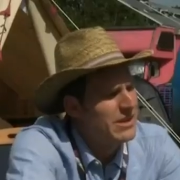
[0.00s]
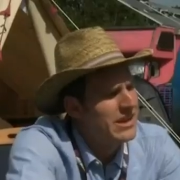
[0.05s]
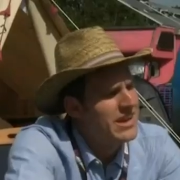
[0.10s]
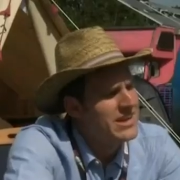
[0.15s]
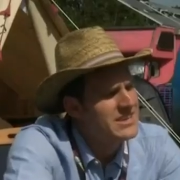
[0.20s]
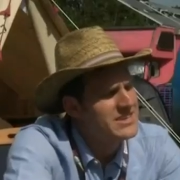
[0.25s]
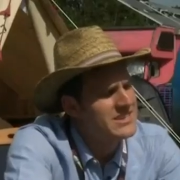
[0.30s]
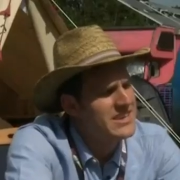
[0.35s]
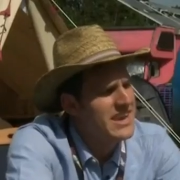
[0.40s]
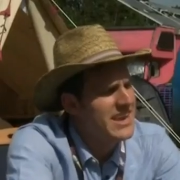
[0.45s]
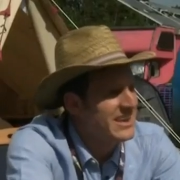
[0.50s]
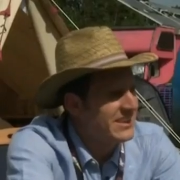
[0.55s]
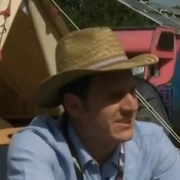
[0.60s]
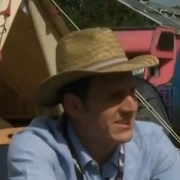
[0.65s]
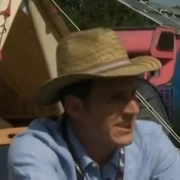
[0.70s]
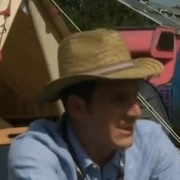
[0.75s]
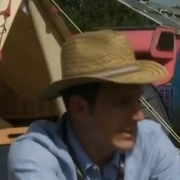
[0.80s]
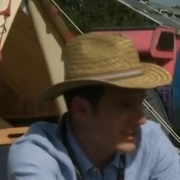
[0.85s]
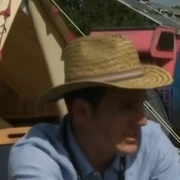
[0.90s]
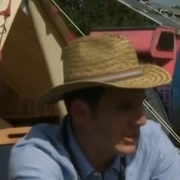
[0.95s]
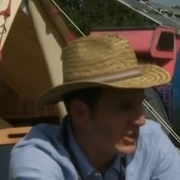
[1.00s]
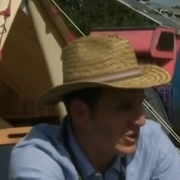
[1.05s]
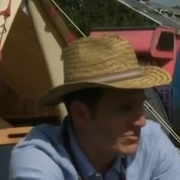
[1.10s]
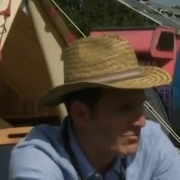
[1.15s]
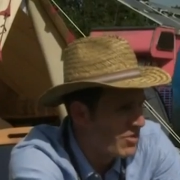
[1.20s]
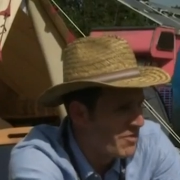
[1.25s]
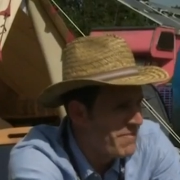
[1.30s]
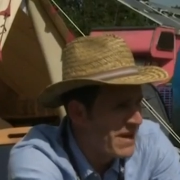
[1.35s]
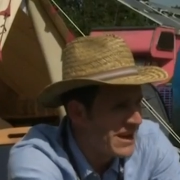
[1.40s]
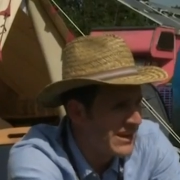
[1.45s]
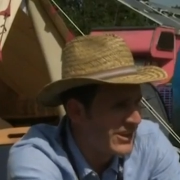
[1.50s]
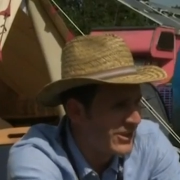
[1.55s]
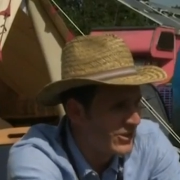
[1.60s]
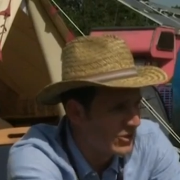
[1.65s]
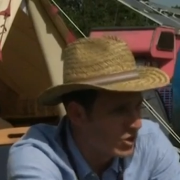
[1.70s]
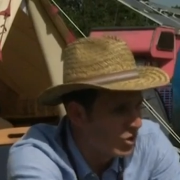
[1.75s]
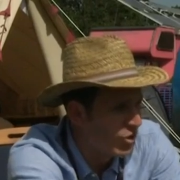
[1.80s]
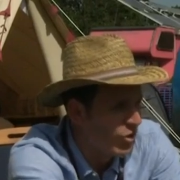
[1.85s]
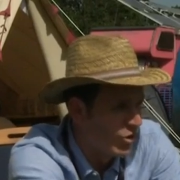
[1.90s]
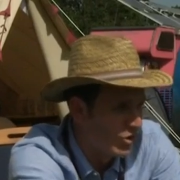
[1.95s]
But let's take the Extinction Rebellion
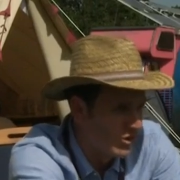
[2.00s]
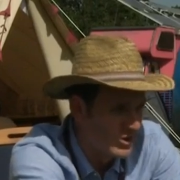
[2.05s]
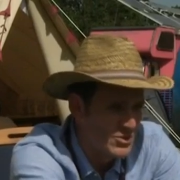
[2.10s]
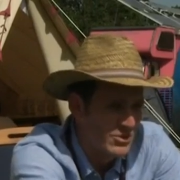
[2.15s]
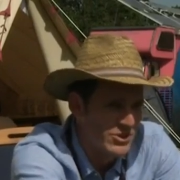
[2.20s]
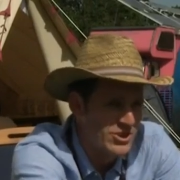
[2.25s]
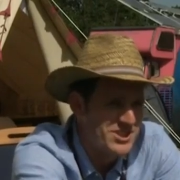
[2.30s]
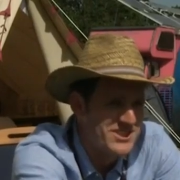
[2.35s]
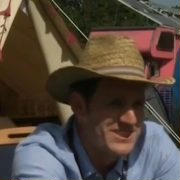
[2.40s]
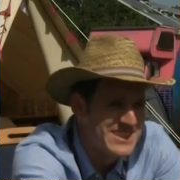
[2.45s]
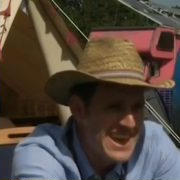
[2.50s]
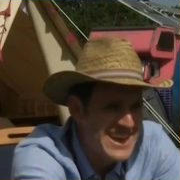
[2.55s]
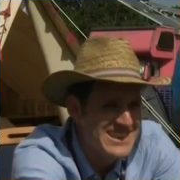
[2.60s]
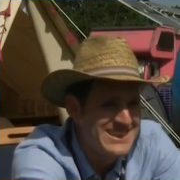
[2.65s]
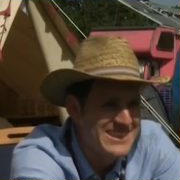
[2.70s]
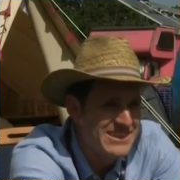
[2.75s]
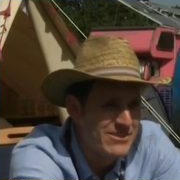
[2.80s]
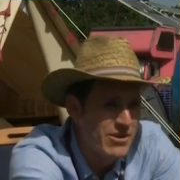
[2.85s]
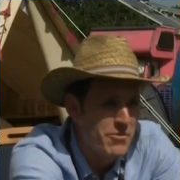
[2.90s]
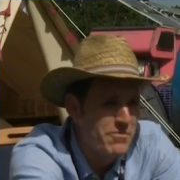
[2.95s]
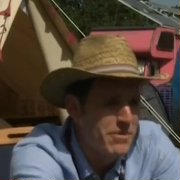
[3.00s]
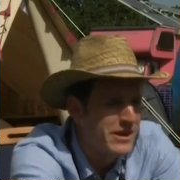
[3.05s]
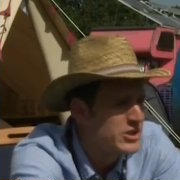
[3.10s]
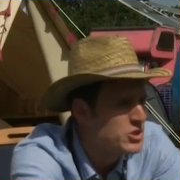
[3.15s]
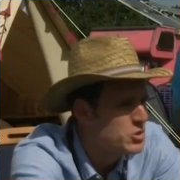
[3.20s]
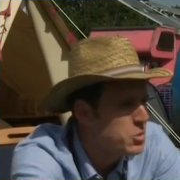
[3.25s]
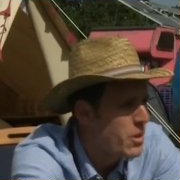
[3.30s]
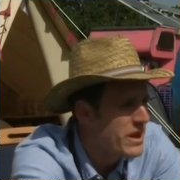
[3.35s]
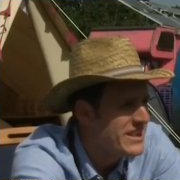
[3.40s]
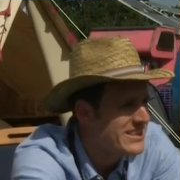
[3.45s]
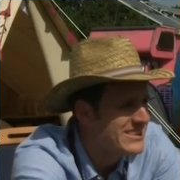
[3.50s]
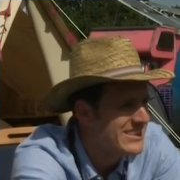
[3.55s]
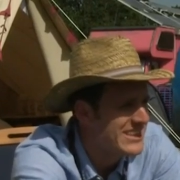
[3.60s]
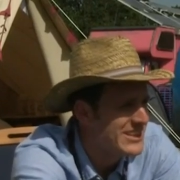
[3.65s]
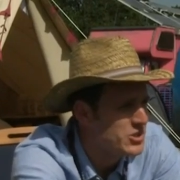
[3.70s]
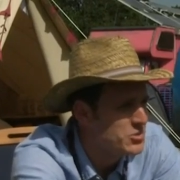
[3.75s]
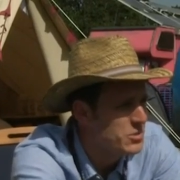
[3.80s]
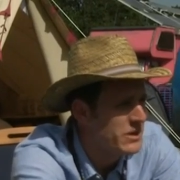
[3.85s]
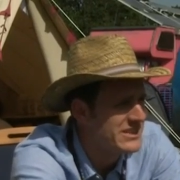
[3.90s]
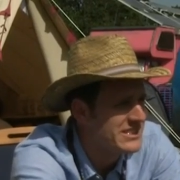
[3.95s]
cause, which is net zero by
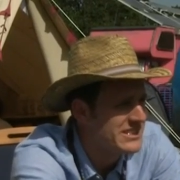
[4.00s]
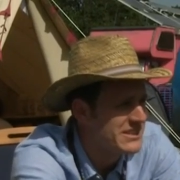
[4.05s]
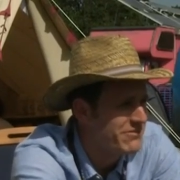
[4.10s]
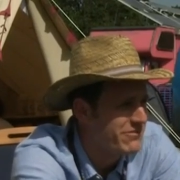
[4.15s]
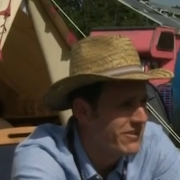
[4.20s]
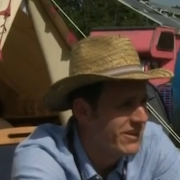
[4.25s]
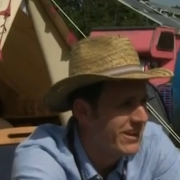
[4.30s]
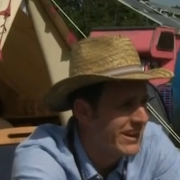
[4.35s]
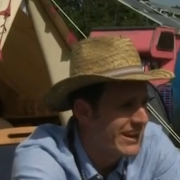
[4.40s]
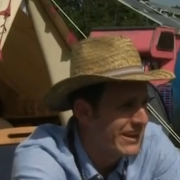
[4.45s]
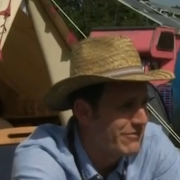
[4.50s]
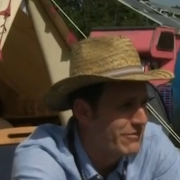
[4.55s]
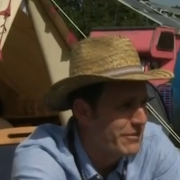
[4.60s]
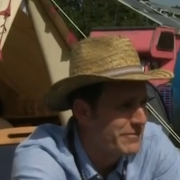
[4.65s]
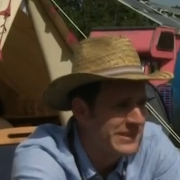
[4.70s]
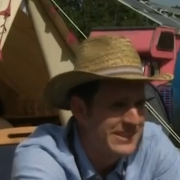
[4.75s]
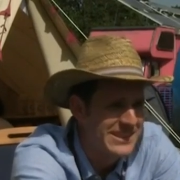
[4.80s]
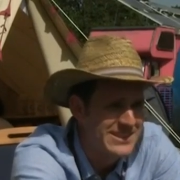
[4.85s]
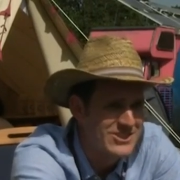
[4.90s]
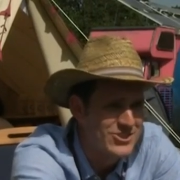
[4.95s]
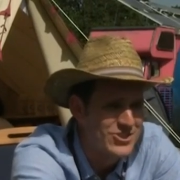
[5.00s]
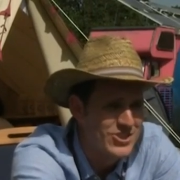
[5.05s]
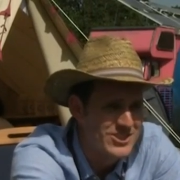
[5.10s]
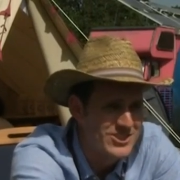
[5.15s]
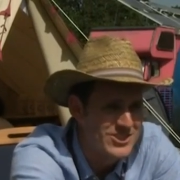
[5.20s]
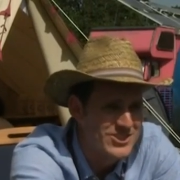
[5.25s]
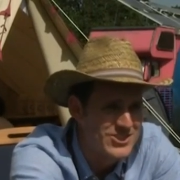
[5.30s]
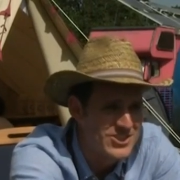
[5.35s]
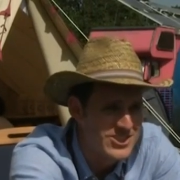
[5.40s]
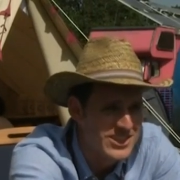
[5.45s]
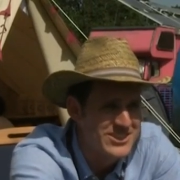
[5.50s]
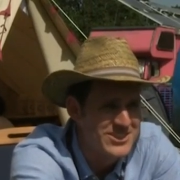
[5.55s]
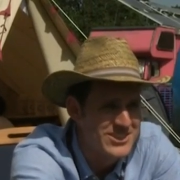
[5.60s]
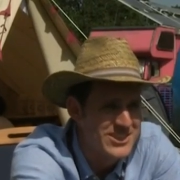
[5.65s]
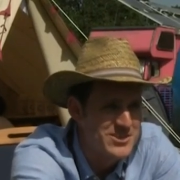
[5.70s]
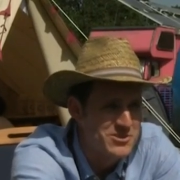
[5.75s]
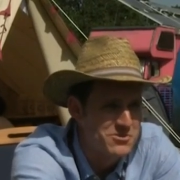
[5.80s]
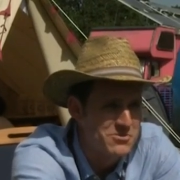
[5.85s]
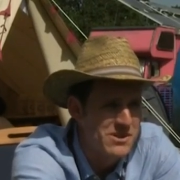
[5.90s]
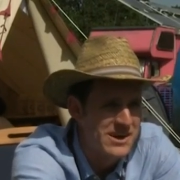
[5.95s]
2025. I mean, that's just six
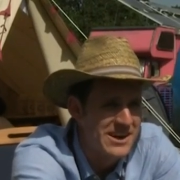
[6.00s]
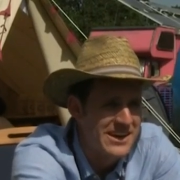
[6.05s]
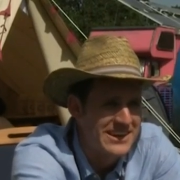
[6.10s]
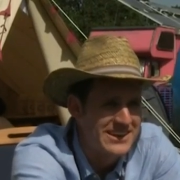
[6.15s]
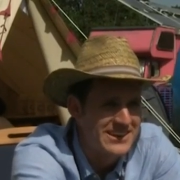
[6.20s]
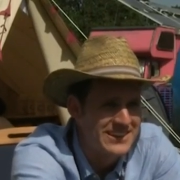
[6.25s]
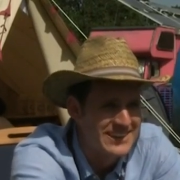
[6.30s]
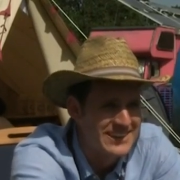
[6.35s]
years away.